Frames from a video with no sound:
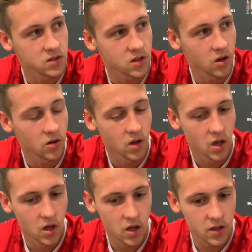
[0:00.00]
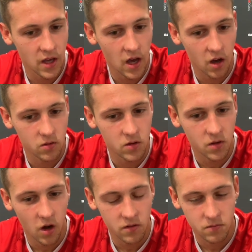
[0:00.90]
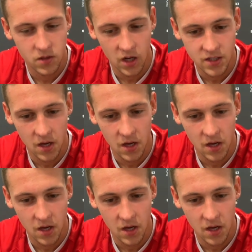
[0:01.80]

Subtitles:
So, yeah, I'd